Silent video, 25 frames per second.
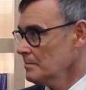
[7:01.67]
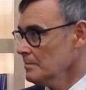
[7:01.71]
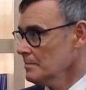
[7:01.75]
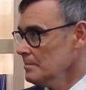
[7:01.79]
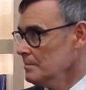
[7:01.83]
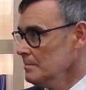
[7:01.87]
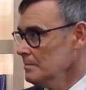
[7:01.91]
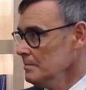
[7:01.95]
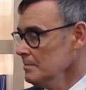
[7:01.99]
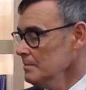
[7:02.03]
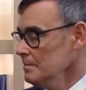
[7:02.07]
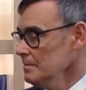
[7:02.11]

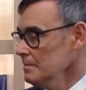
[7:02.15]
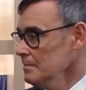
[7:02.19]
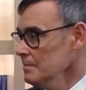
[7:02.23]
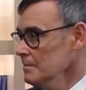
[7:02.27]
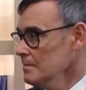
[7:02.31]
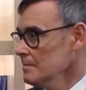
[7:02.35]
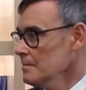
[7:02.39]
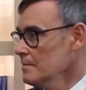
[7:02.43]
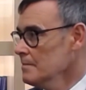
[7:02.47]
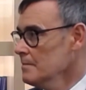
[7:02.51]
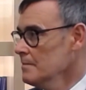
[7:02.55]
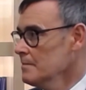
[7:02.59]

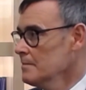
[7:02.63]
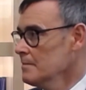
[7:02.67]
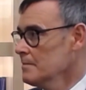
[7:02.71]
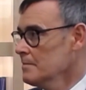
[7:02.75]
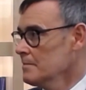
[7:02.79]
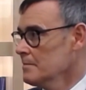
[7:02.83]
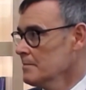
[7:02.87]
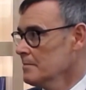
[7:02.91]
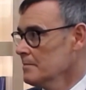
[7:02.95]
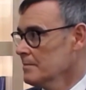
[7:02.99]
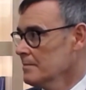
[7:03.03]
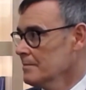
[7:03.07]

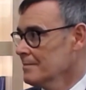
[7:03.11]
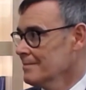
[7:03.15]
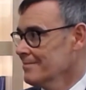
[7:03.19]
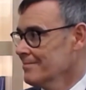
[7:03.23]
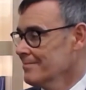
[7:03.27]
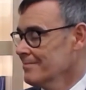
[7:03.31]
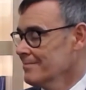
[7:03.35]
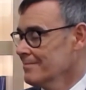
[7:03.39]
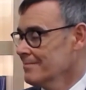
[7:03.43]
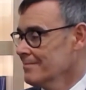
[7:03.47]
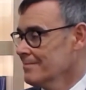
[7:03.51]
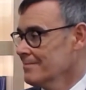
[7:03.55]

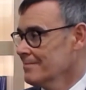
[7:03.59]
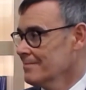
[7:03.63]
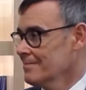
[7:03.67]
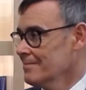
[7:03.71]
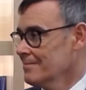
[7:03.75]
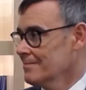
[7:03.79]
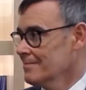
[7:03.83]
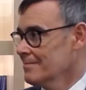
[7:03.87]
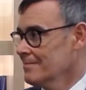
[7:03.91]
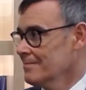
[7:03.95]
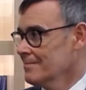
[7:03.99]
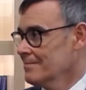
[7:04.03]

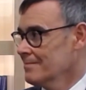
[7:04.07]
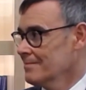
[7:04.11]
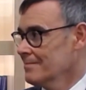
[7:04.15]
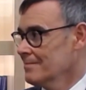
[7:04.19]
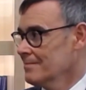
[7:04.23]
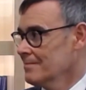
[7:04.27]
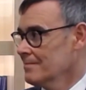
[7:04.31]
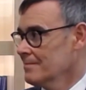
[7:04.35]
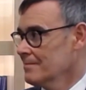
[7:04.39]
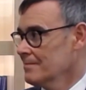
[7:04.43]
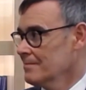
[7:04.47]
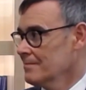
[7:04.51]

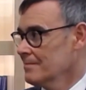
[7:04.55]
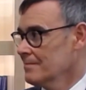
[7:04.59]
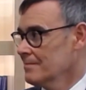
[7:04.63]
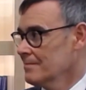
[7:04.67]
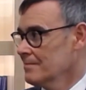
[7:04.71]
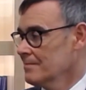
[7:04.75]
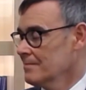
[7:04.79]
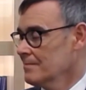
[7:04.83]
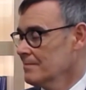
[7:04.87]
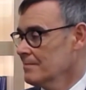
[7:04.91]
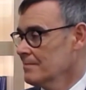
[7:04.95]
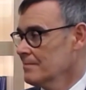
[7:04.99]

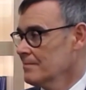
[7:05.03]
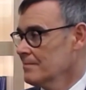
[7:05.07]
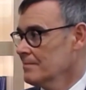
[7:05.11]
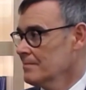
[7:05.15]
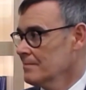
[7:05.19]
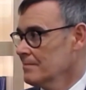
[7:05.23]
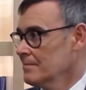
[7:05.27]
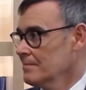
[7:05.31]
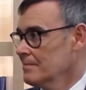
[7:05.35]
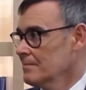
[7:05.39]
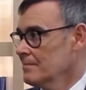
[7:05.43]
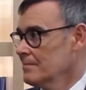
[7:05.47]

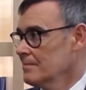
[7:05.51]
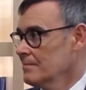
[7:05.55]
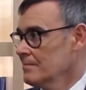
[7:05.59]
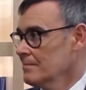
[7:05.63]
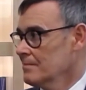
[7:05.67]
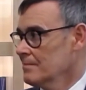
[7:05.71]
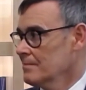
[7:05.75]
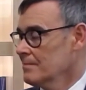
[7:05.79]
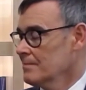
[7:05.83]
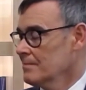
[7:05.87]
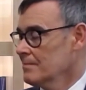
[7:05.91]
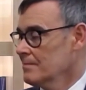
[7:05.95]

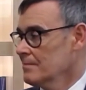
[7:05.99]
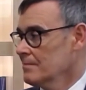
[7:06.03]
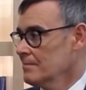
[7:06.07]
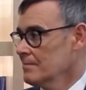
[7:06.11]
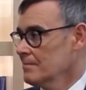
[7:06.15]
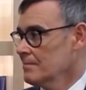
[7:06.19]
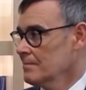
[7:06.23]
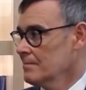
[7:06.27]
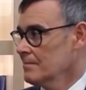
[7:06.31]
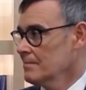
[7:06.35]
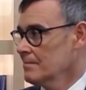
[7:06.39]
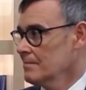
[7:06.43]

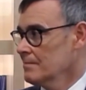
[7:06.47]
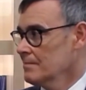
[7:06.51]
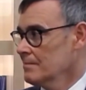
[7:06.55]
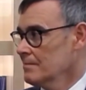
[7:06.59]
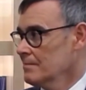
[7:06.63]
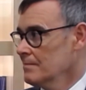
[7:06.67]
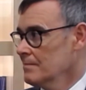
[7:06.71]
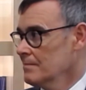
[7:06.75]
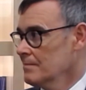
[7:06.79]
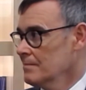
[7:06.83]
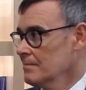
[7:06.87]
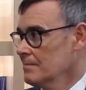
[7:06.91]

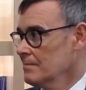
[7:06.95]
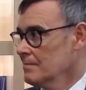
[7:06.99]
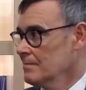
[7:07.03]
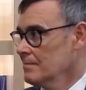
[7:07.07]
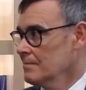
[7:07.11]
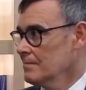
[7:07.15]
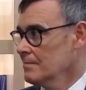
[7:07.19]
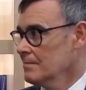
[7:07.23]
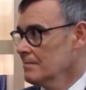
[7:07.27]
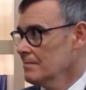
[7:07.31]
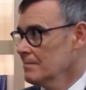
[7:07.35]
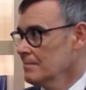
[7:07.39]

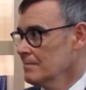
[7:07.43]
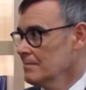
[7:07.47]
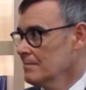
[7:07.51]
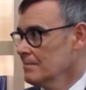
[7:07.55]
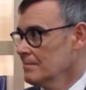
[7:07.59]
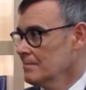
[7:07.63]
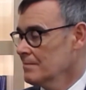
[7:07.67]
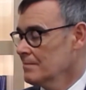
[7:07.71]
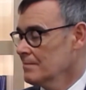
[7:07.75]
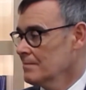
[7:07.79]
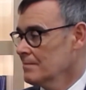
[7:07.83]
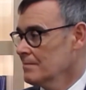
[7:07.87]

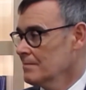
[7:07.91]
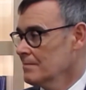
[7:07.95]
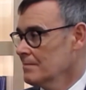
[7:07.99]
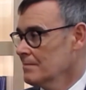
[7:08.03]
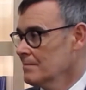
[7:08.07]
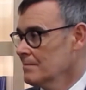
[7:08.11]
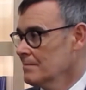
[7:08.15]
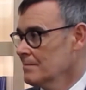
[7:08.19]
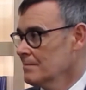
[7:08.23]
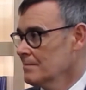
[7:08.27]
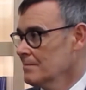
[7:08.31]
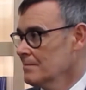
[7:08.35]

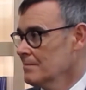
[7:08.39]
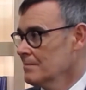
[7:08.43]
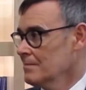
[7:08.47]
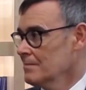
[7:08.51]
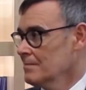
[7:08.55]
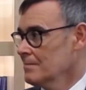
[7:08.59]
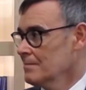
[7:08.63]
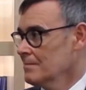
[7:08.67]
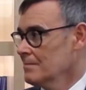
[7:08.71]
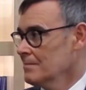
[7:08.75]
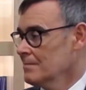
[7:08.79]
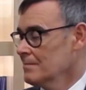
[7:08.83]

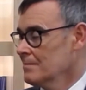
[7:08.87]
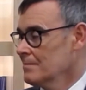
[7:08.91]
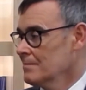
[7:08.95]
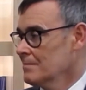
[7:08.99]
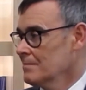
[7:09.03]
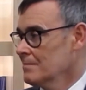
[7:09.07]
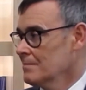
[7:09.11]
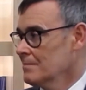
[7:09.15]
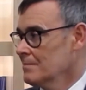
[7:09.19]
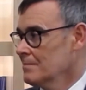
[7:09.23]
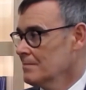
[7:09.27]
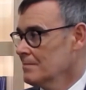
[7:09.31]

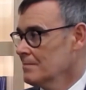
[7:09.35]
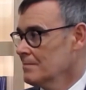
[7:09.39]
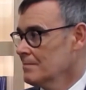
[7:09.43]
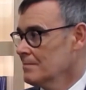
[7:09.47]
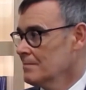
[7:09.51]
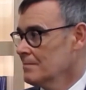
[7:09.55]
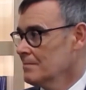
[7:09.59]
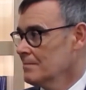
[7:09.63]
(not speaking)